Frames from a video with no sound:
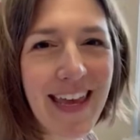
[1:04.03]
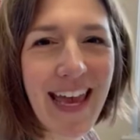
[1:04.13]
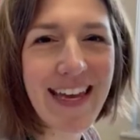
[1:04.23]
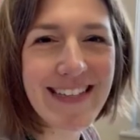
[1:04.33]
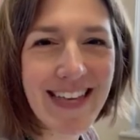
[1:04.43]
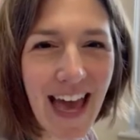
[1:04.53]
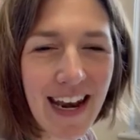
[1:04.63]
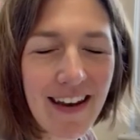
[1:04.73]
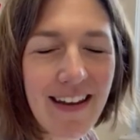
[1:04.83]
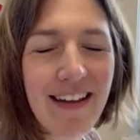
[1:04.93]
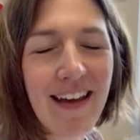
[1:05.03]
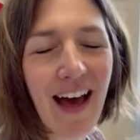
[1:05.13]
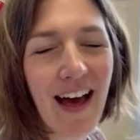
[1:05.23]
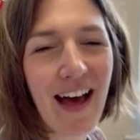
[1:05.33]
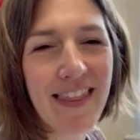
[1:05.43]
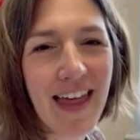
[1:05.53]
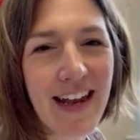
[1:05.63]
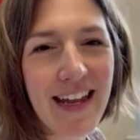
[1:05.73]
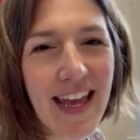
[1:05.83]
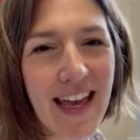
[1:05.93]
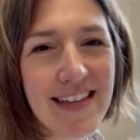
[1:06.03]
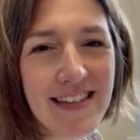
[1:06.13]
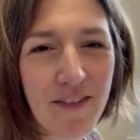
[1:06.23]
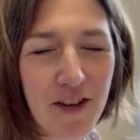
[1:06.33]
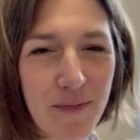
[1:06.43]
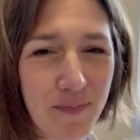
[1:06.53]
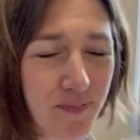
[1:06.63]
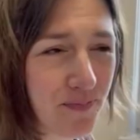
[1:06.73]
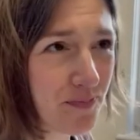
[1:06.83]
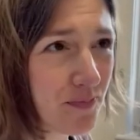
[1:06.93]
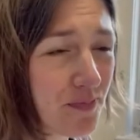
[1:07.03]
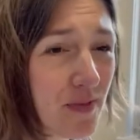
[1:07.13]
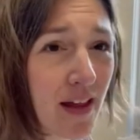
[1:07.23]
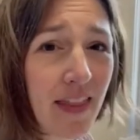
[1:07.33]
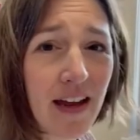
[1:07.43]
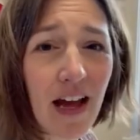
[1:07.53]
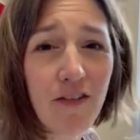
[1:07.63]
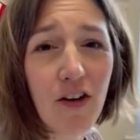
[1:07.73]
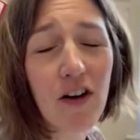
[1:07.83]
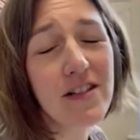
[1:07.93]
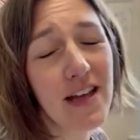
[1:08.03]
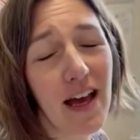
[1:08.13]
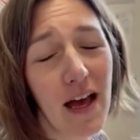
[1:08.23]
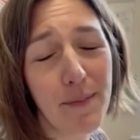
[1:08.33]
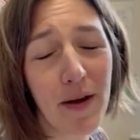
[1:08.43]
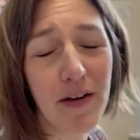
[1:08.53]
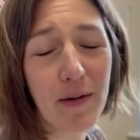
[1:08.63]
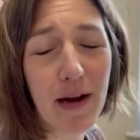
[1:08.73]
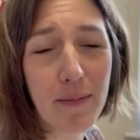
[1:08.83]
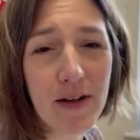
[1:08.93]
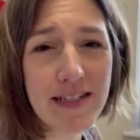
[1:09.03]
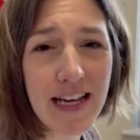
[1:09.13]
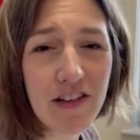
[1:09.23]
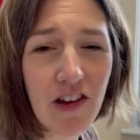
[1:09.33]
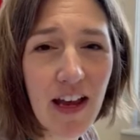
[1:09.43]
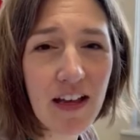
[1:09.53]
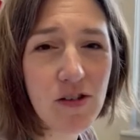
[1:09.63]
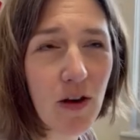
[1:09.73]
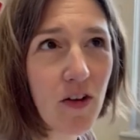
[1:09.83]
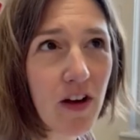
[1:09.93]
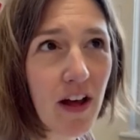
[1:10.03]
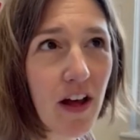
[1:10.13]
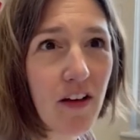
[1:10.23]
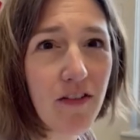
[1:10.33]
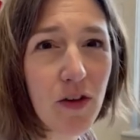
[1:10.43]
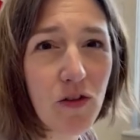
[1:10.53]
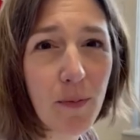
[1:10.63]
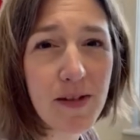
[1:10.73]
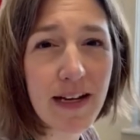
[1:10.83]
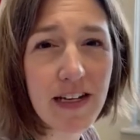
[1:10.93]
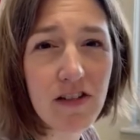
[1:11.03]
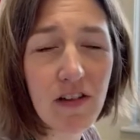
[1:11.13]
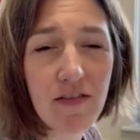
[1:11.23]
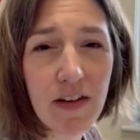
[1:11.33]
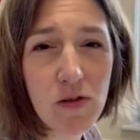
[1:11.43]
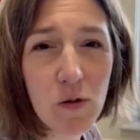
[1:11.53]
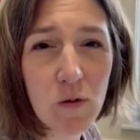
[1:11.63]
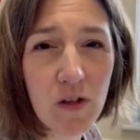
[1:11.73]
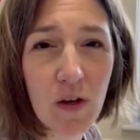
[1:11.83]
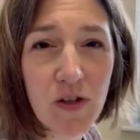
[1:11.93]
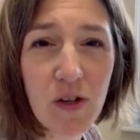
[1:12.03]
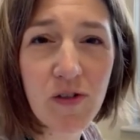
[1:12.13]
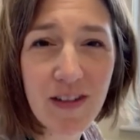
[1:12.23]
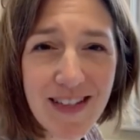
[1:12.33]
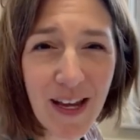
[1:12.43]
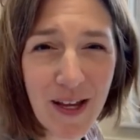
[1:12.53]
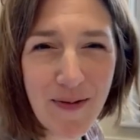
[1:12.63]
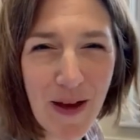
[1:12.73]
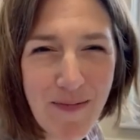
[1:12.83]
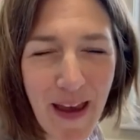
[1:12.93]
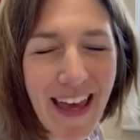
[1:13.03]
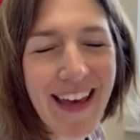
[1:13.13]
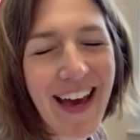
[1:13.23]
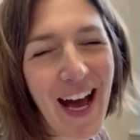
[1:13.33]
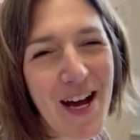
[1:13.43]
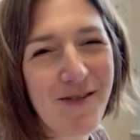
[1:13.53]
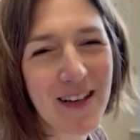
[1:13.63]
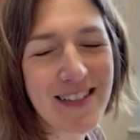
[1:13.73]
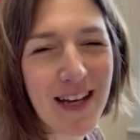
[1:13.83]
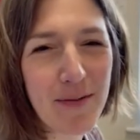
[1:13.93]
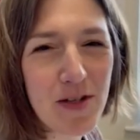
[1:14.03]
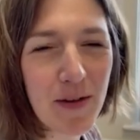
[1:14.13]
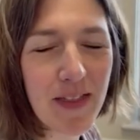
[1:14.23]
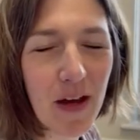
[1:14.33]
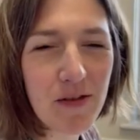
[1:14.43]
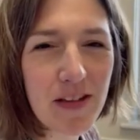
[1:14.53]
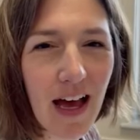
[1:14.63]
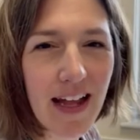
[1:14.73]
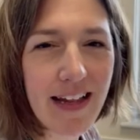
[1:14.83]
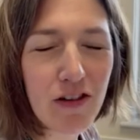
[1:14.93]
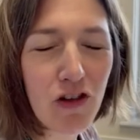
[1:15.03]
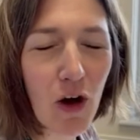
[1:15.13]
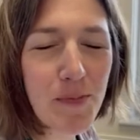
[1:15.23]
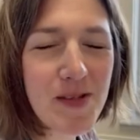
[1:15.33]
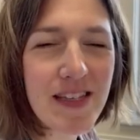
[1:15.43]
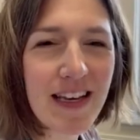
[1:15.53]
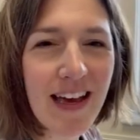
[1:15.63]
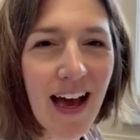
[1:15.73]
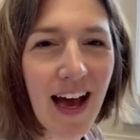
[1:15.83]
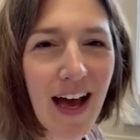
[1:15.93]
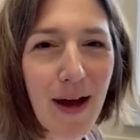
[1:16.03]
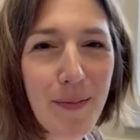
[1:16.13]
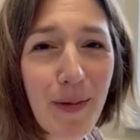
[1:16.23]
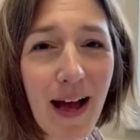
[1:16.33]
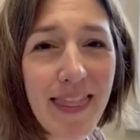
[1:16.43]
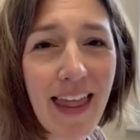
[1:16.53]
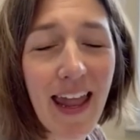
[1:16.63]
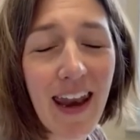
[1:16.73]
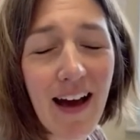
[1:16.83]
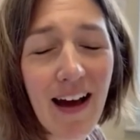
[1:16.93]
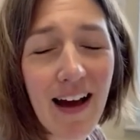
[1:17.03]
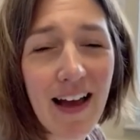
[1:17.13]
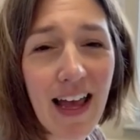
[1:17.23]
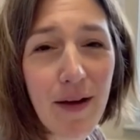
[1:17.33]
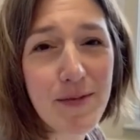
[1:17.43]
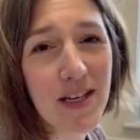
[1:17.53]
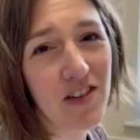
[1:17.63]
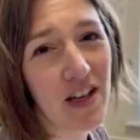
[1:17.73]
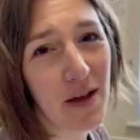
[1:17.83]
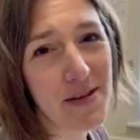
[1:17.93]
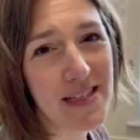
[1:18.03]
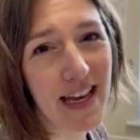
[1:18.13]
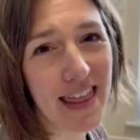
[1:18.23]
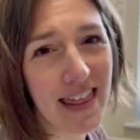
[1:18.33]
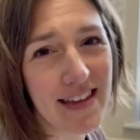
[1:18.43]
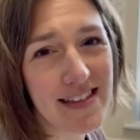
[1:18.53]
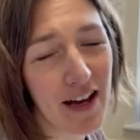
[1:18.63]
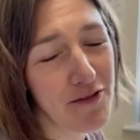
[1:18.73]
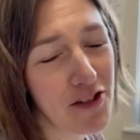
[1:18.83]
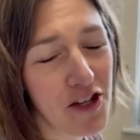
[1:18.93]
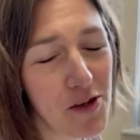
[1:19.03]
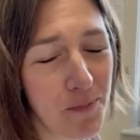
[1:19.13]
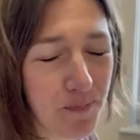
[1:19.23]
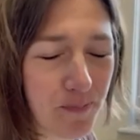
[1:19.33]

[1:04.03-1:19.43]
year 10, then year 7. Then I've got a period when I'm not teaching, so I've got a few jobs that I need to run around school to go and do, so I'll take you with me whilst I'm doing those little jobs. And then I am teaching lower sixth this afternoon.